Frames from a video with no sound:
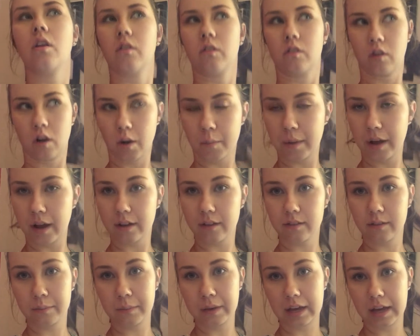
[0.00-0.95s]

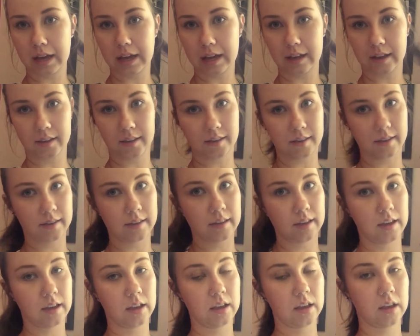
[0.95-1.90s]
Starbucks because
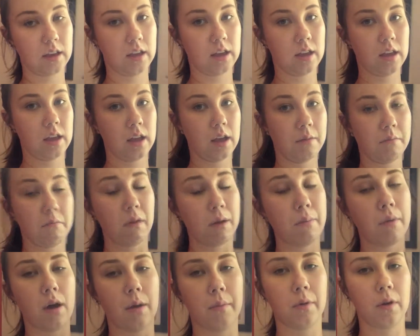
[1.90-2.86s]
my
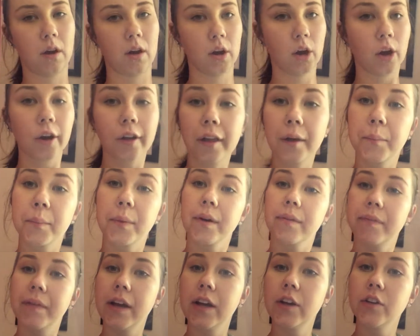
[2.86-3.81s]
mom got her like
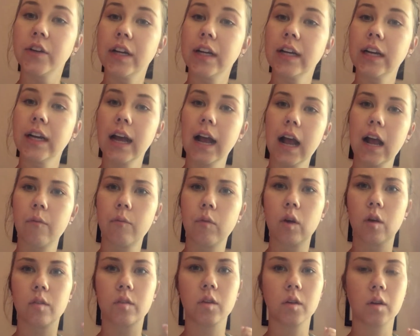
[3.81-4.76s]
birthday drink and we
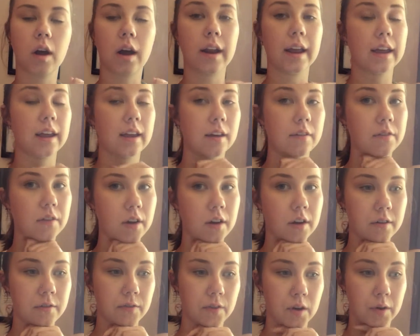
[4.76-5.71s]
also got a gift
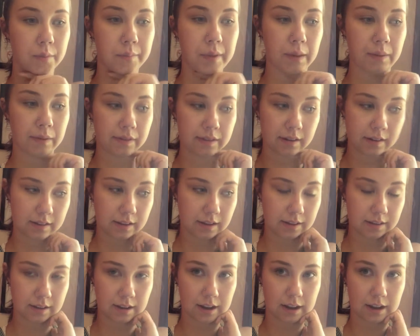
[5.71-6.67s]
card for babysitting
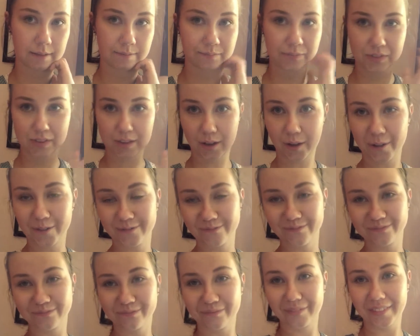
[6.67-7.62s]
last night so
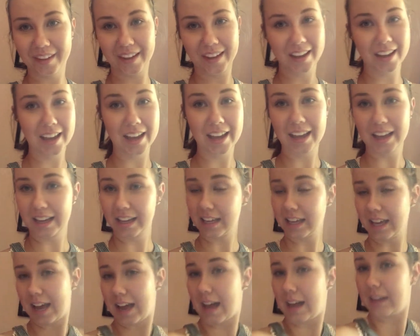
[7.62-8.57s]

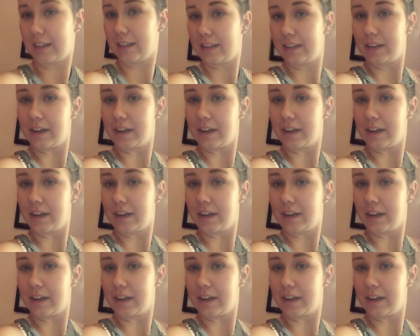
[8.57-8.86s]
you had to